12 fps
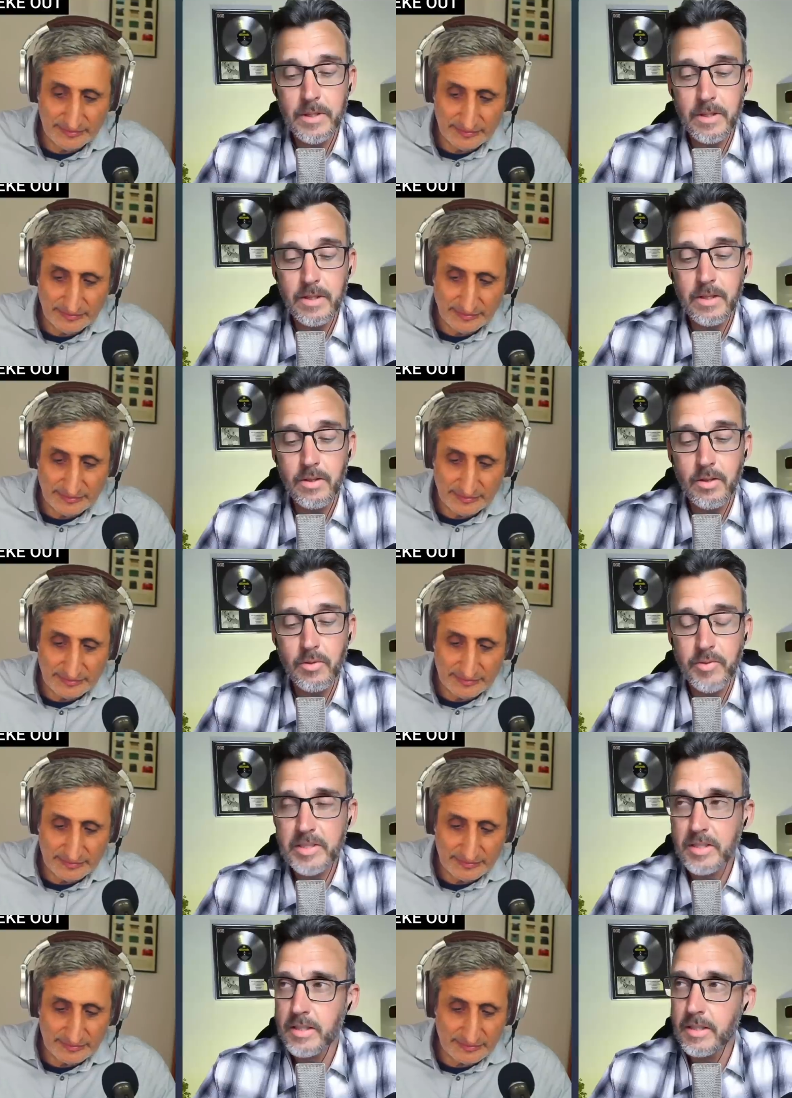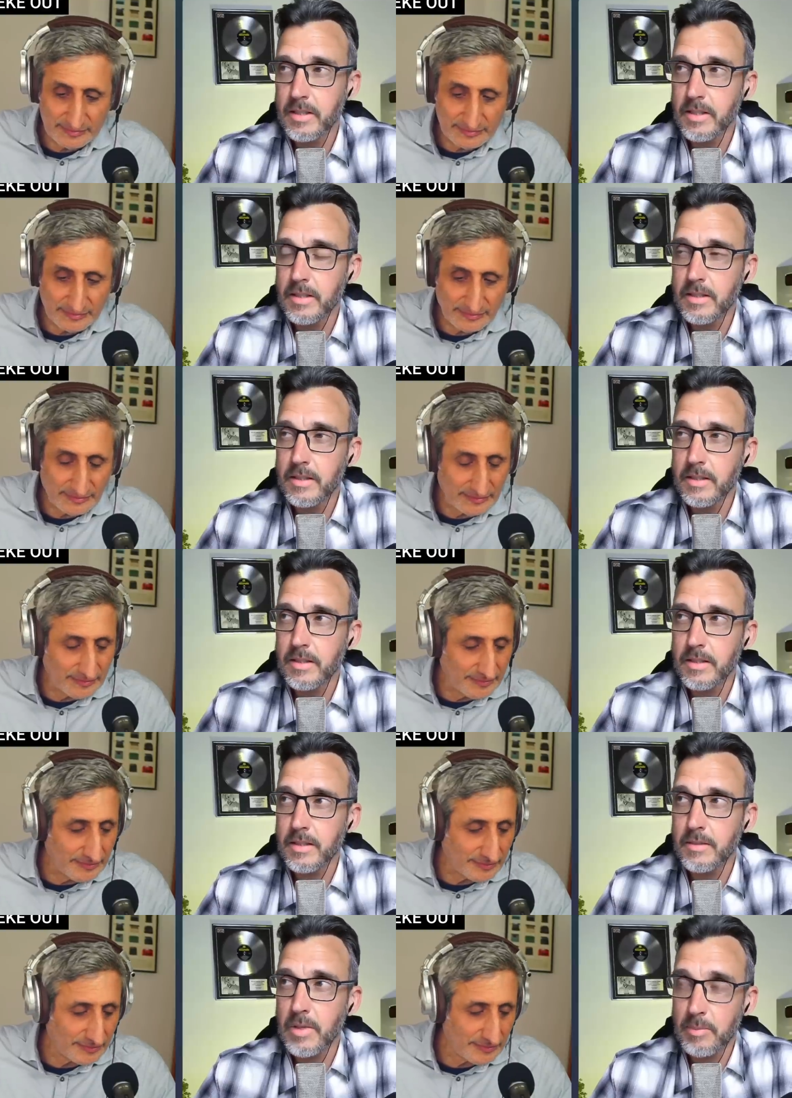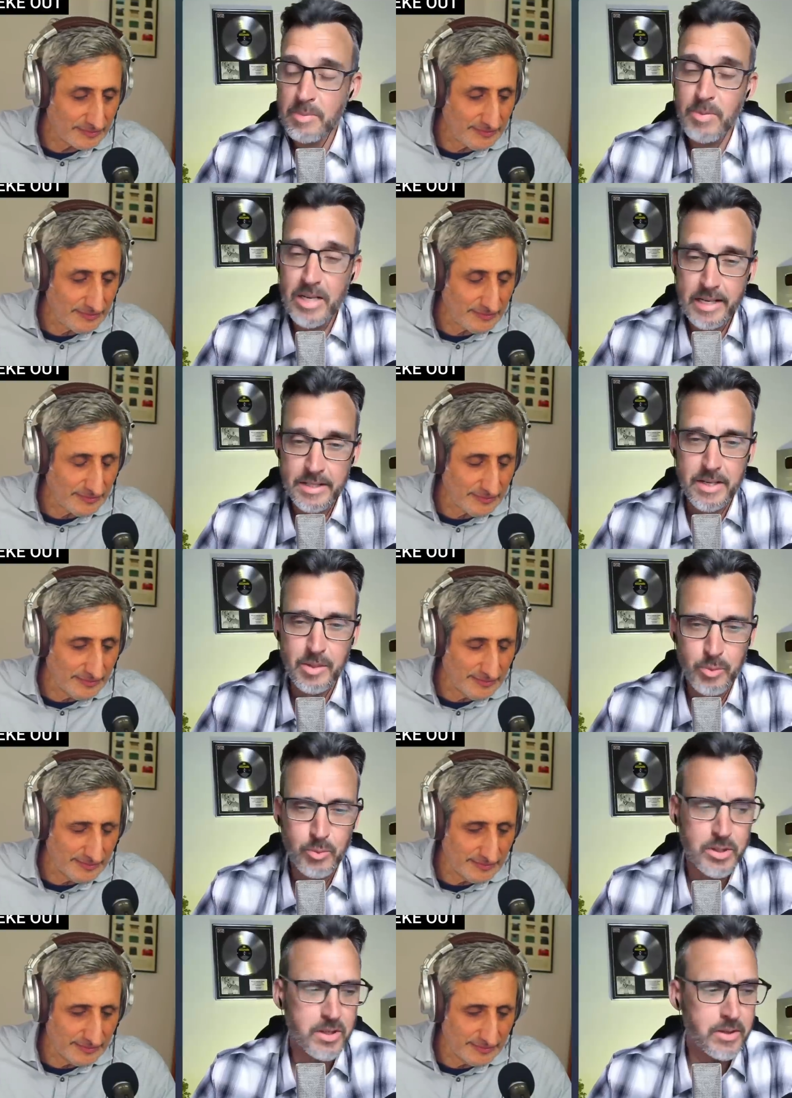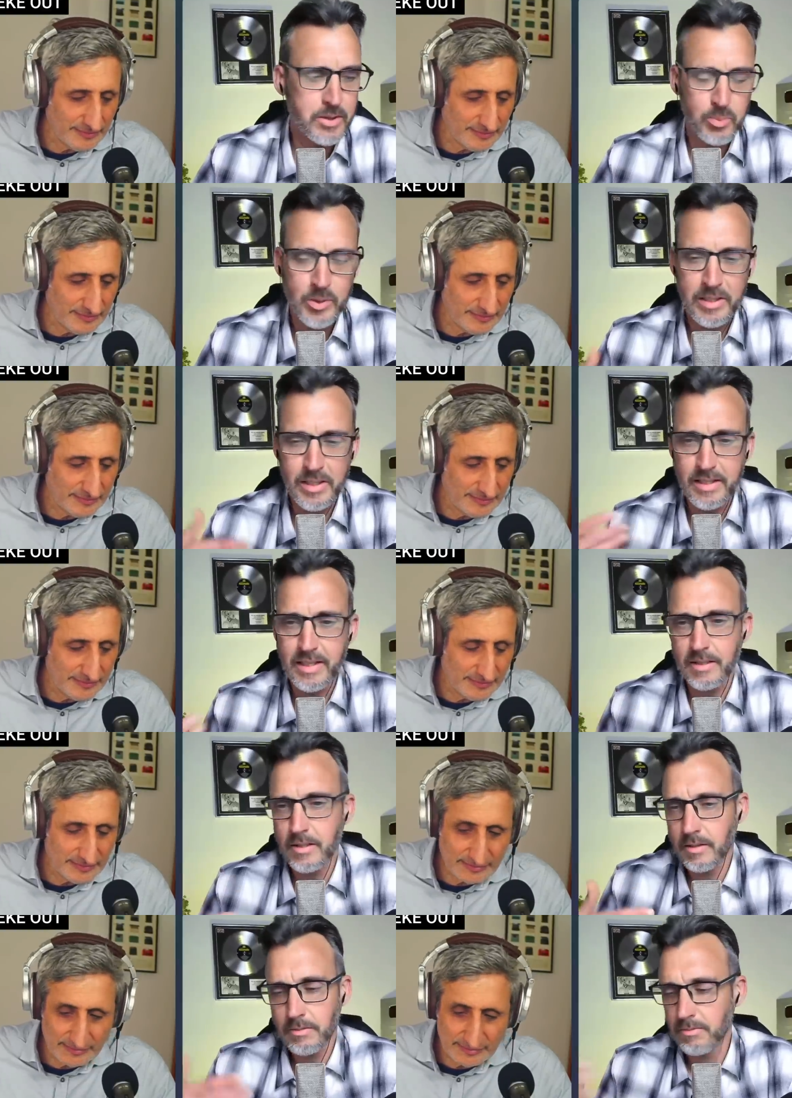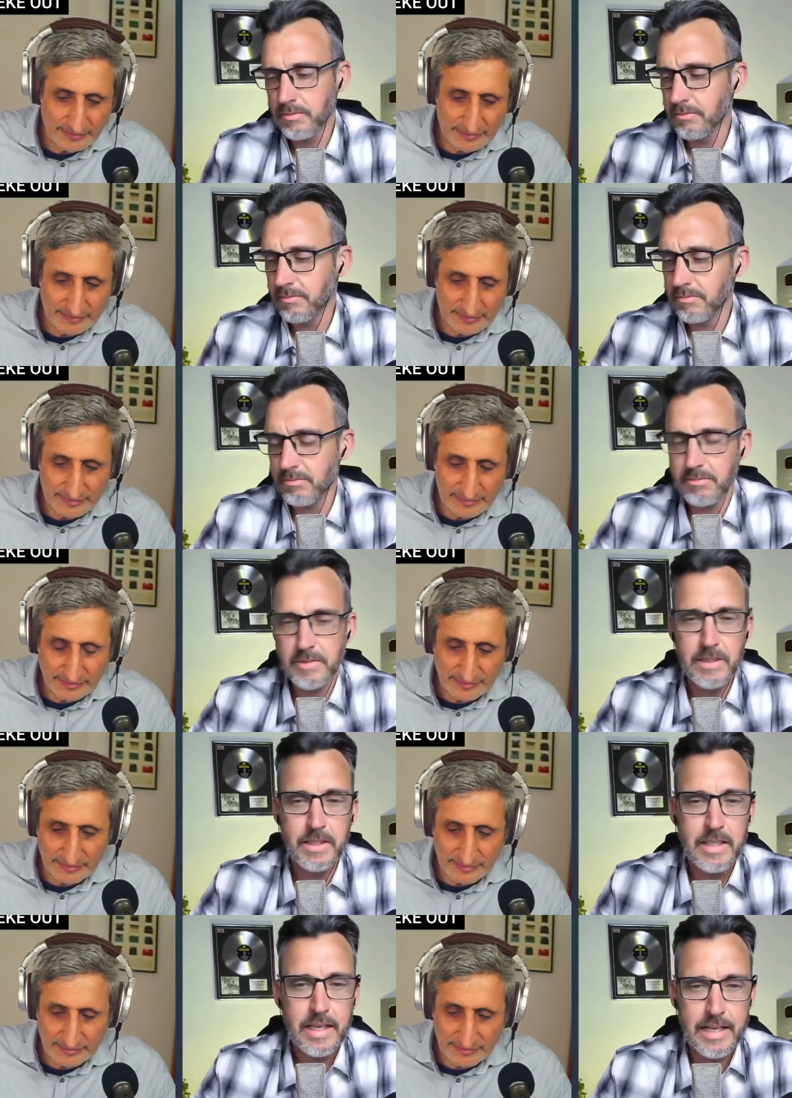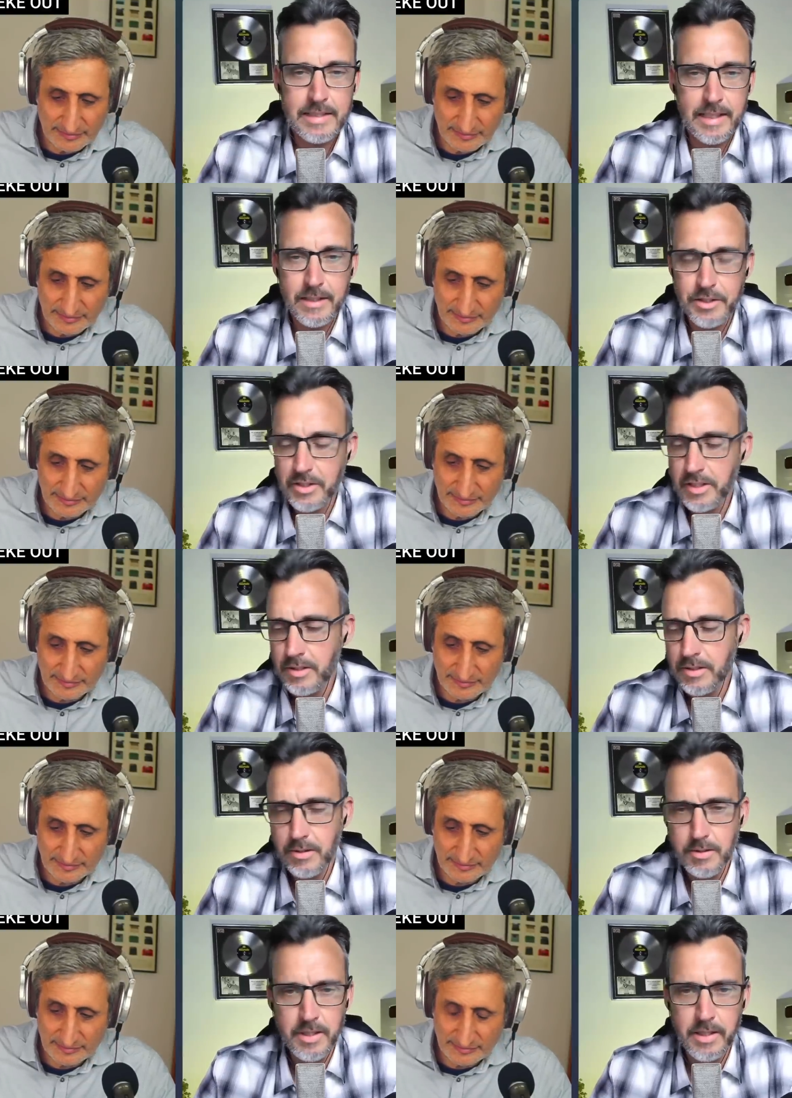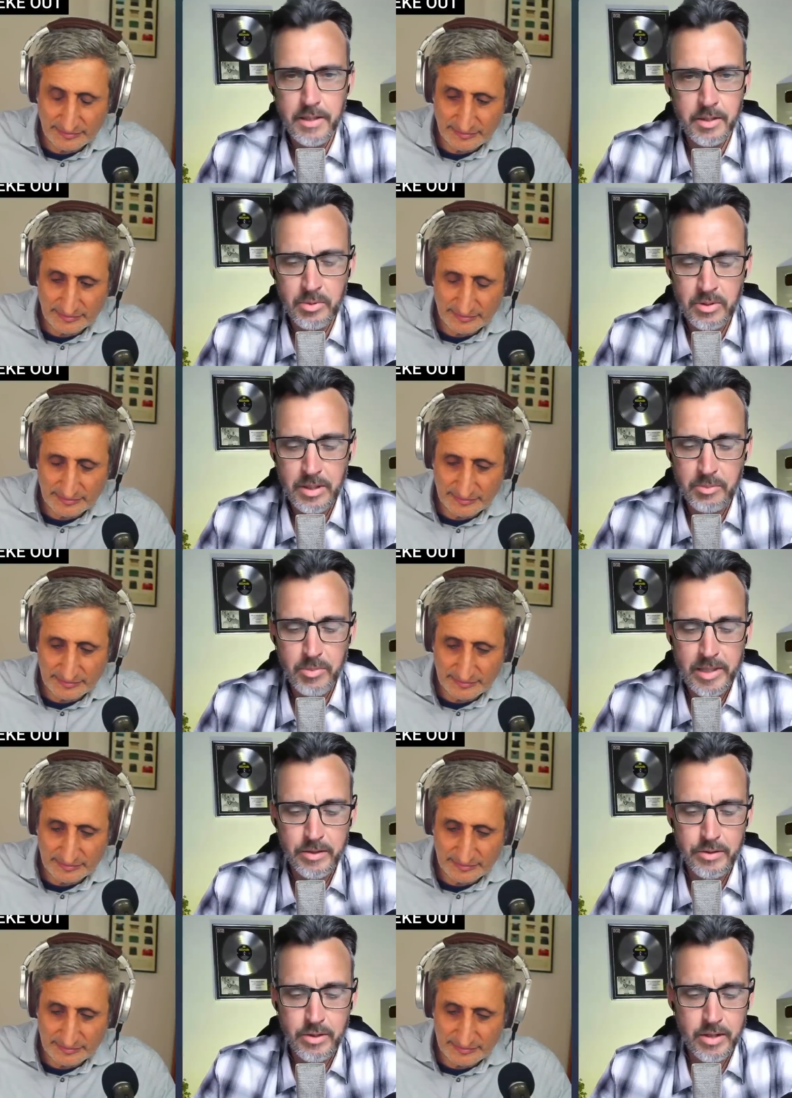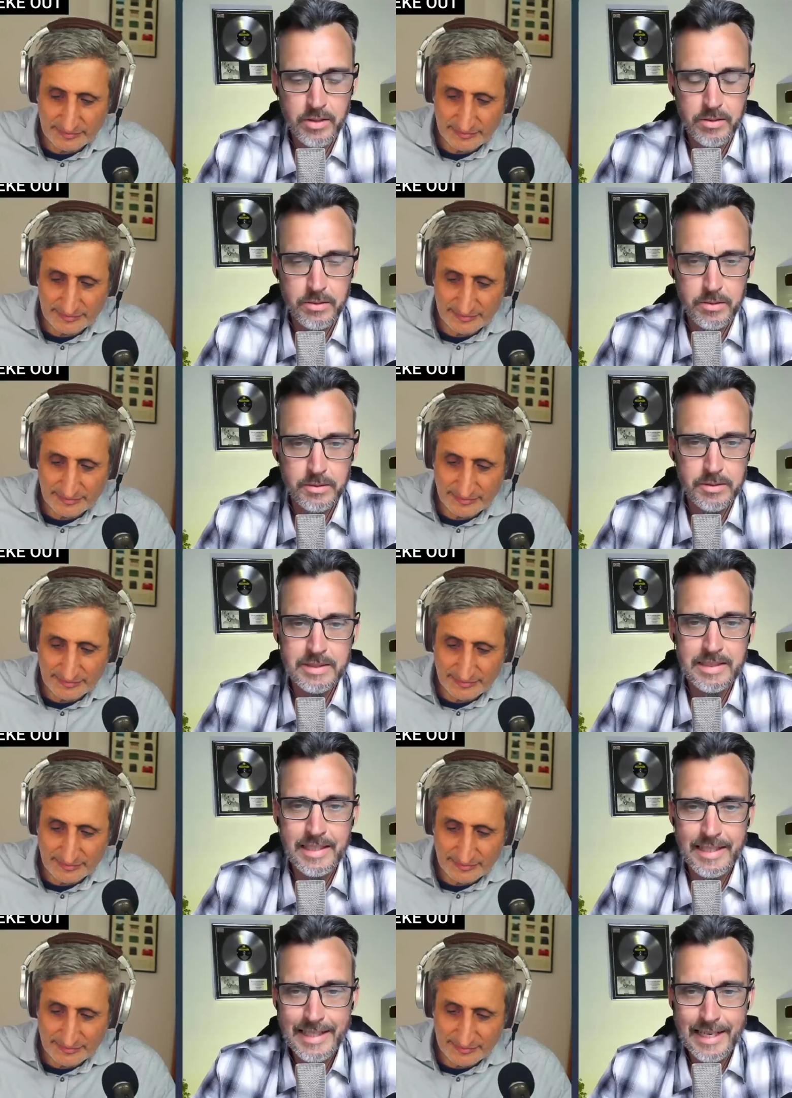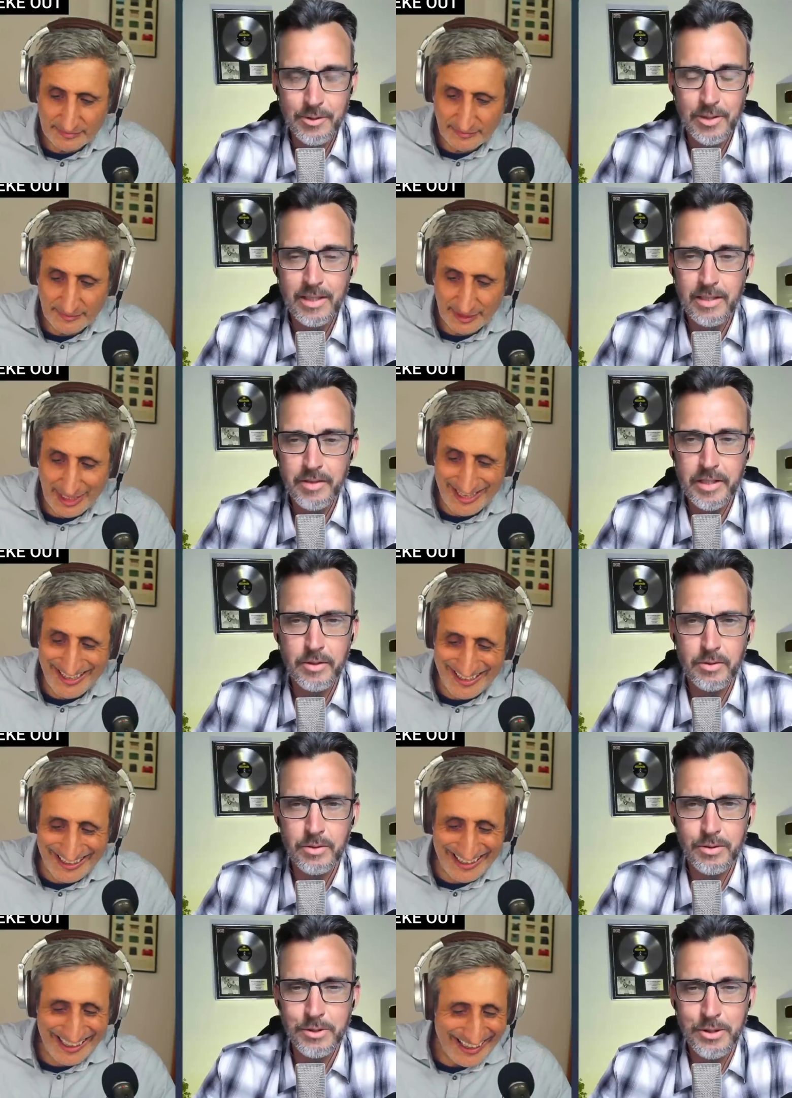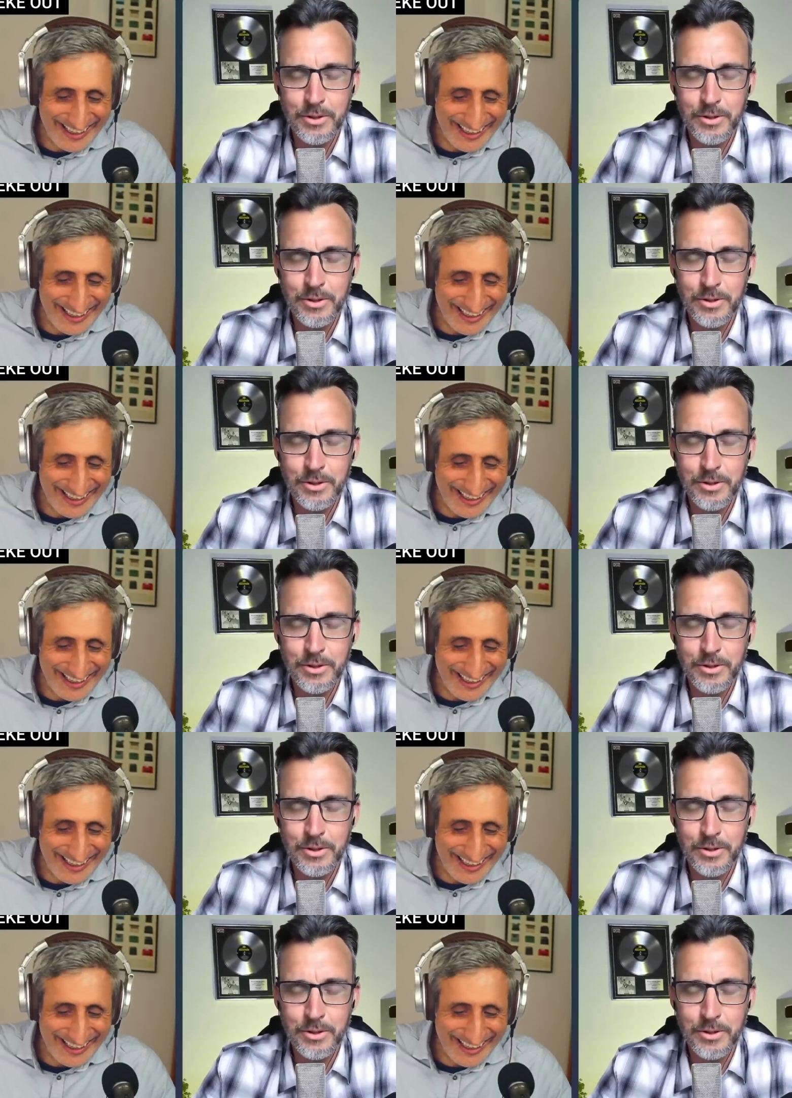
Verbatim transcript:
Speaker 1: But obviously, uh, I mean, my example was going to be like that. Uh, as English teachers, Gideon and Ben try to eke out a living on,